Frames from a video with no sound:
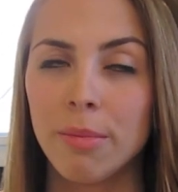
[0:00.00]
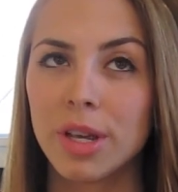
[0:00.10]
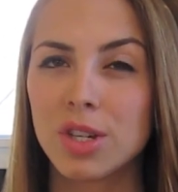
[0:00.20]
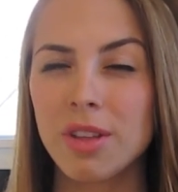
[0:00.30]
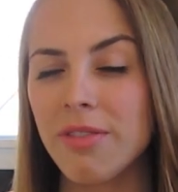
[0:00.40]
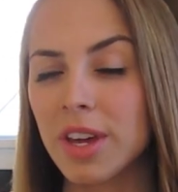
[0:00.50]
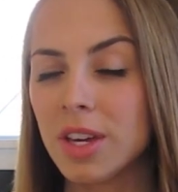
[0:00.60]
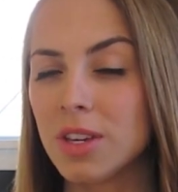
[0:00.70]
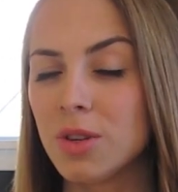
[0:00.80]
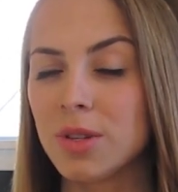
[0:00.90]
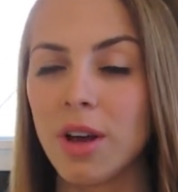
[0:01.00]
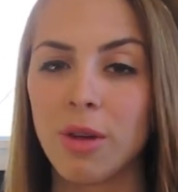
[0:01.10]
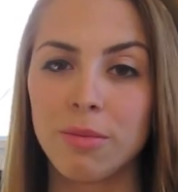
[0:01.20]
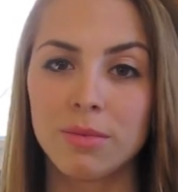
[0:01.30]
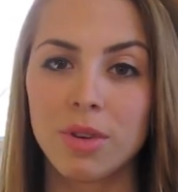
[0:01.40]
Make sure that you tell
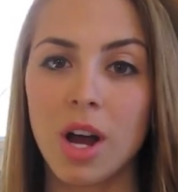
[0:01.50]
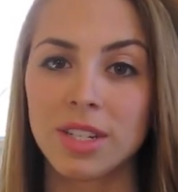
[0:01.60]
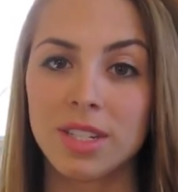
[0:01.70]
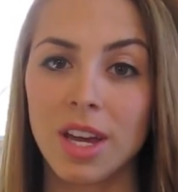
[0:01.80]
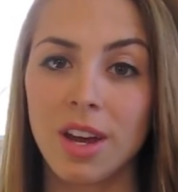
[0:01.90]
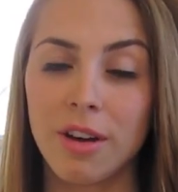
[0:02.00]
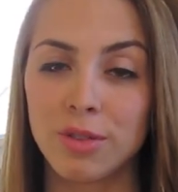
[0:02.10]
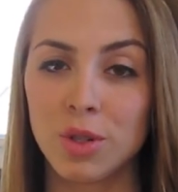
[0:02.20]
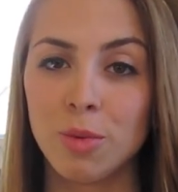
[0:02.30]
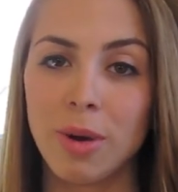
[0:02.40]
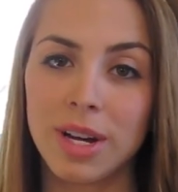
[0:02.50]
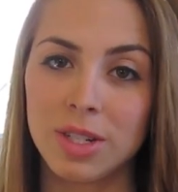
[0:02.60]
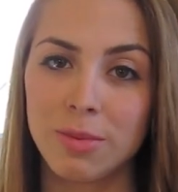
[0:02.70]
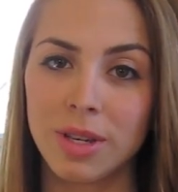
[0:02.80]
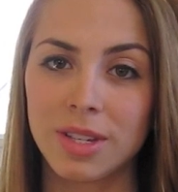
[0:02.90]
them not to take off too
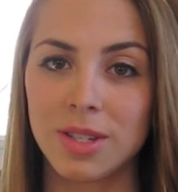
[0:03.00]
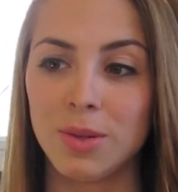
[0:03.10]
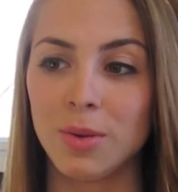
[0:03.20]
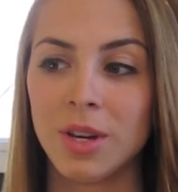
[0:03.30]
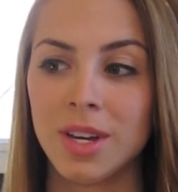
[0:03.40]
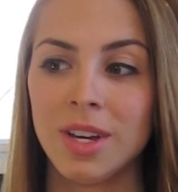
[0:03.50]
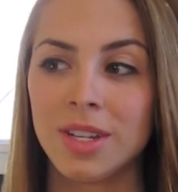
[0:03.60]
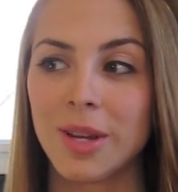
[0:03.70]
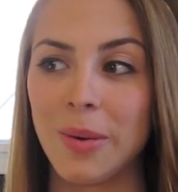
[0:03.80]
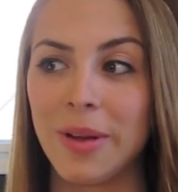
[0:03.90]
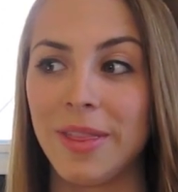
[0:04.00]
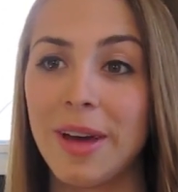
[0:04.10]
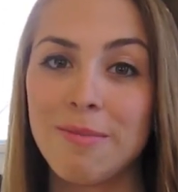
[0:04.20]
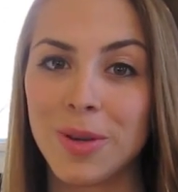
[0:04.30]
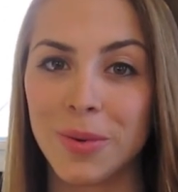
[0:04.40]
much because you don't want
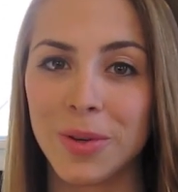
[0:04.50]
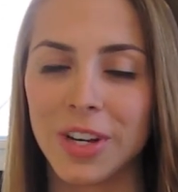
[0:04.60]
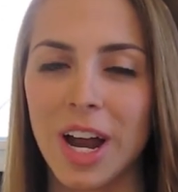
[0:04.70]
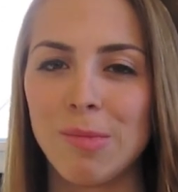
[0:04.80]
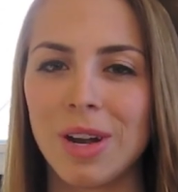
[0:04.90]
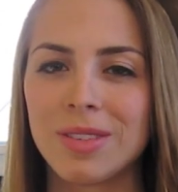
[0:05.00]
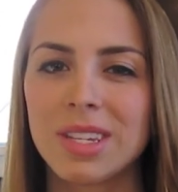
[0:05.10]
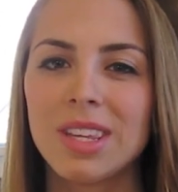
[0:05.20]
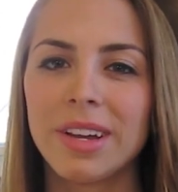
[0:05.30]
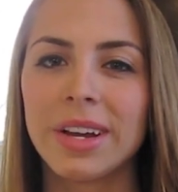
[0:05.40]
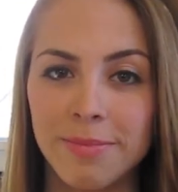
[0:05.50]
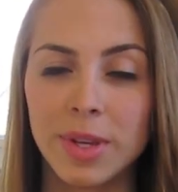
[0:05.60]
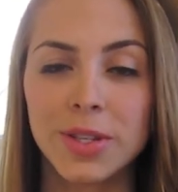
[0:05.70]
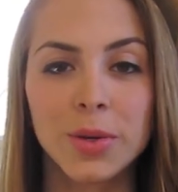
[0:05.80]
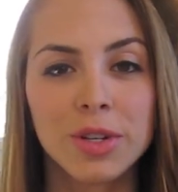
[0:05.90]
them to ruin your eyebrows either.
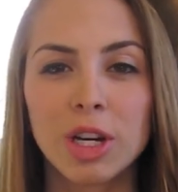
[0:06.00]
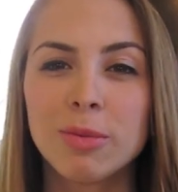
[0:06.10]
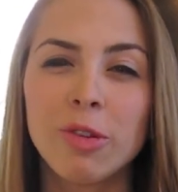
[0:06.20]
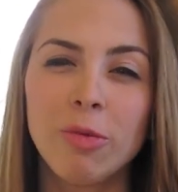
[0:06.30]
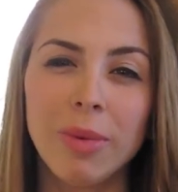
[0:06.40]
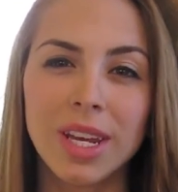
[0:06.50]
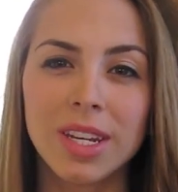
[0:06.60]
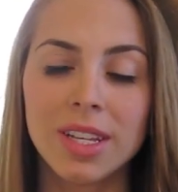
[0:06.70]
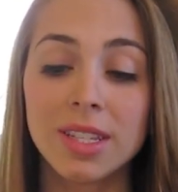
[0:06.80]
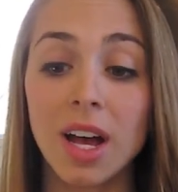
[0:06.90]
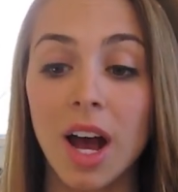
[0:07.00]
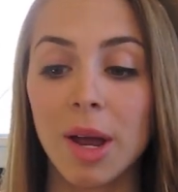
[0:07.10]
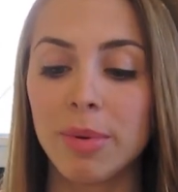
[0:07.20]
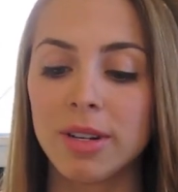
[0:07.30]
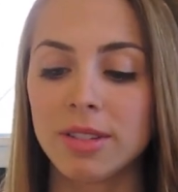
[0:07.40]
So in terms of maintenance,
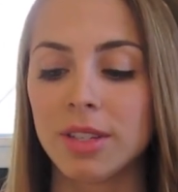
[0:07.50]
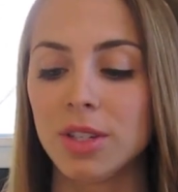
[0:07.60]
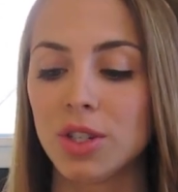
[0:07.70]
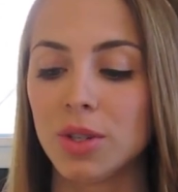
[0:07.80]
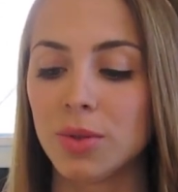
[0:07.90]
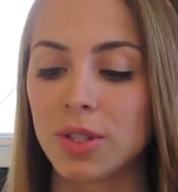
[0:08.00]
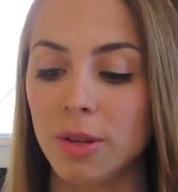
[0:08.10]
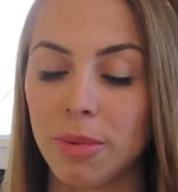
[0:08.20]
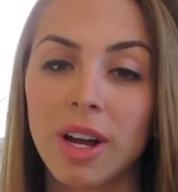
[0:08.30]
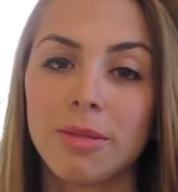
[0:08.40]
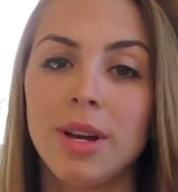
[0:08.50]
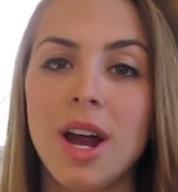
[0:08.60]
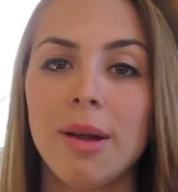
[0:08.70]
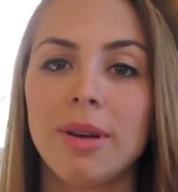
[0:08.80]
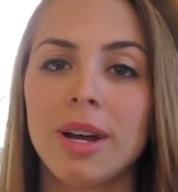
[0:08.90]
I personally choose to pluck
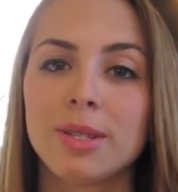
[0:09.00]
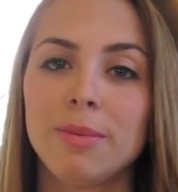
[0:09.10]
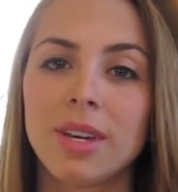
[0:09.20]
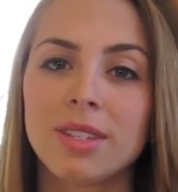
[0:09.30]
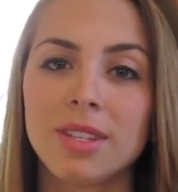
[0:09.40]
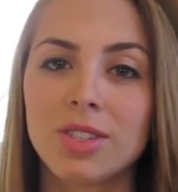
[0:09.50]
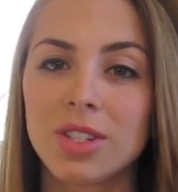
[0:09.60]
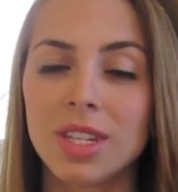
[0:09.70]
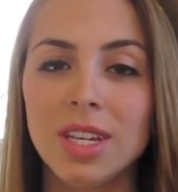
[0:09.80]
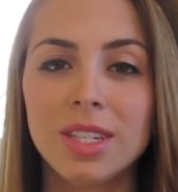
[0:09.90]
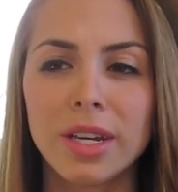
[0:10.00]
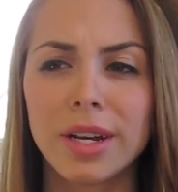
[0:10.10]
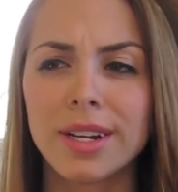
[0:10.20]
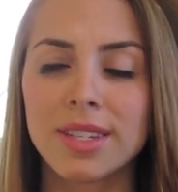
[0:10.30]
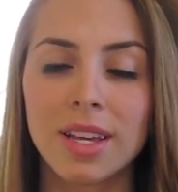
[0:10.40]
my eyebrows because it's just
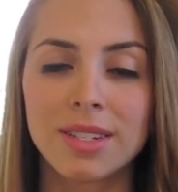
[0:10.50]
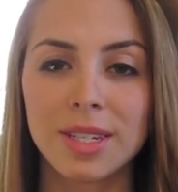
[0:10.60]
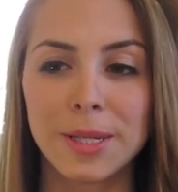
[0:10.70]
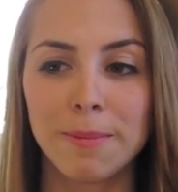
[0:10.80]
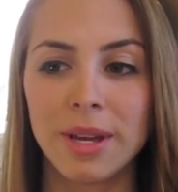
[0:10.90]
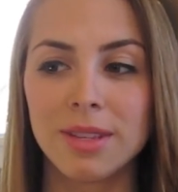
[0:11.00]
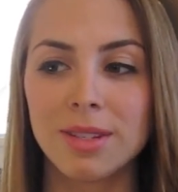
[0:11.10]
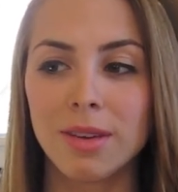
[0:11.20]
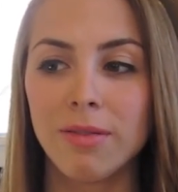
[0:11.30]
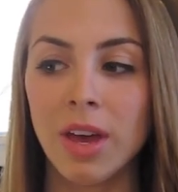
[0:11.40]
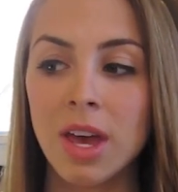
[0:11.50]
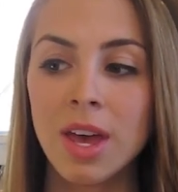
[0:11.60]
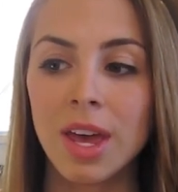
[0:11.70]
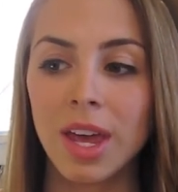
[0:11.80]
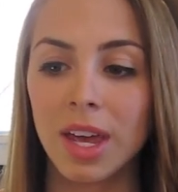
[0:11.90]
easier, it's less expensive,
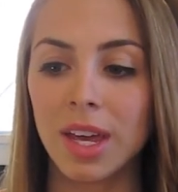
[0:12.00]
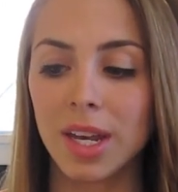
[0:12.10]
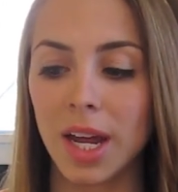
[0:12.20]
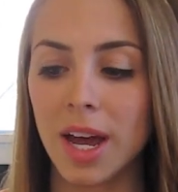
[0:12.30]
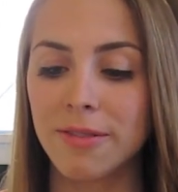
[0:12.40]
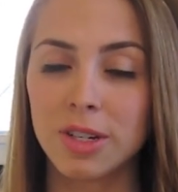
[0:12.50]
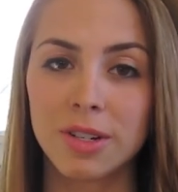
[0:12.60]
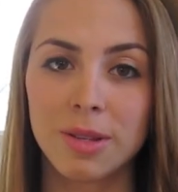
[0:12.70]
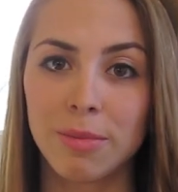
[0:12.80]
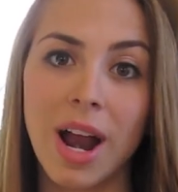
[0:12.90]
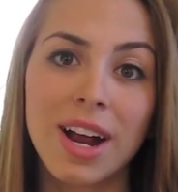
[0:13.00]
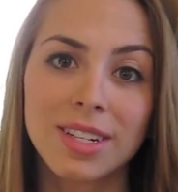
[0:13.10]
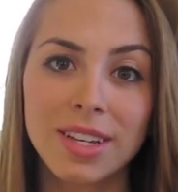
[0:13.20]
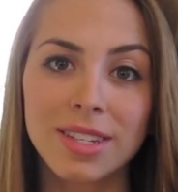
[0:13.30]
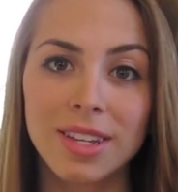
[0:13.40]
and after some
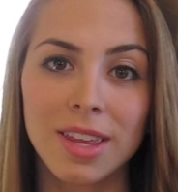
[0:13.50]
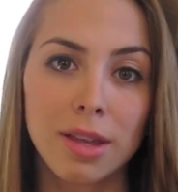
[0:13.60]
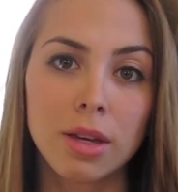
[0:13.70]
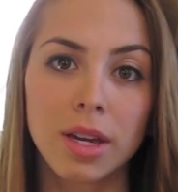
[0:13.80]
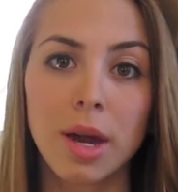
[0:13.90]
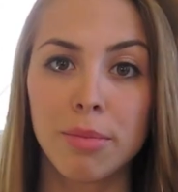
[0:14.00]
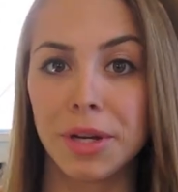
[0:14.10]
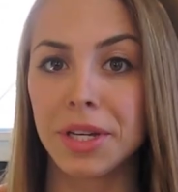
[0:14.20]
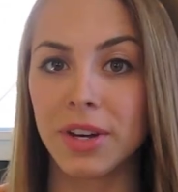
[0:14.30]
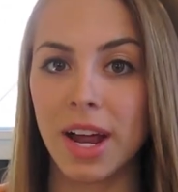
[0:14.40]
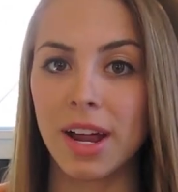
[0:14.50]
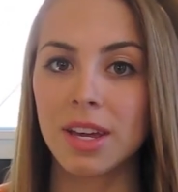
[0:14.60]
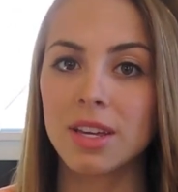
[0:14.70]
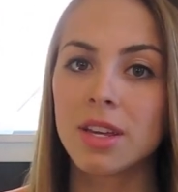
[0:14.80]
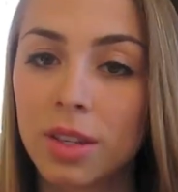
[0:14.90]
practice, I think I got pretty good at
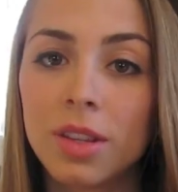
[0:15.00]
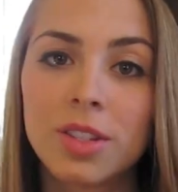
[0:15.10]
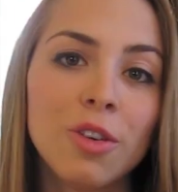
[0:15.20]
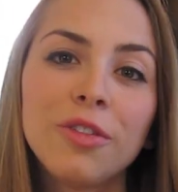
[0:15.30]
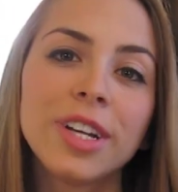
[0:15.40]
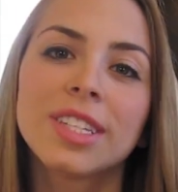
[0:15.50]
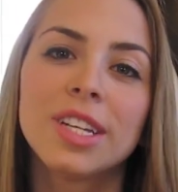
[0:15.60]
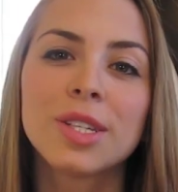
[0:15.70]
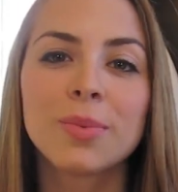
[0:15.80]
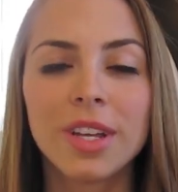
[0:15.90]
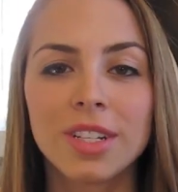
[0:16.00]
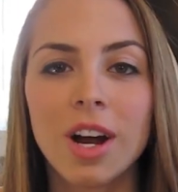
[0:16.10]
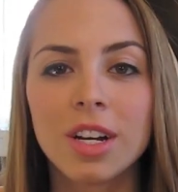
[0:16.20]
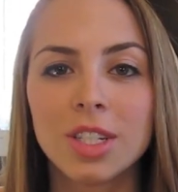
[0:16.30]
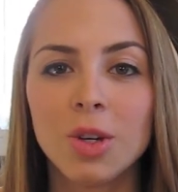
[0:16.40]
it. So first I just want to
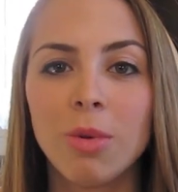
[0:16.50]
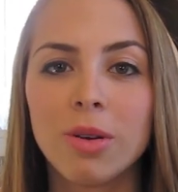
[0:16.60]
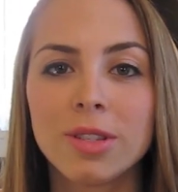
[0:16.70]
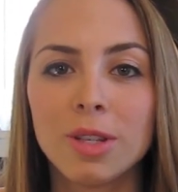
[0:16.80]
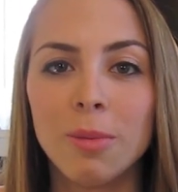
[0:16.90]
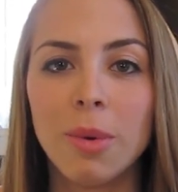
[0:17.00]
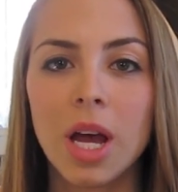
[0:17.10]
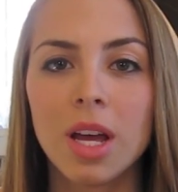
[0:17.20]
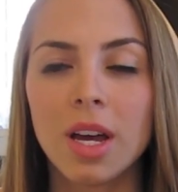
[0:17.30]
talk to you about some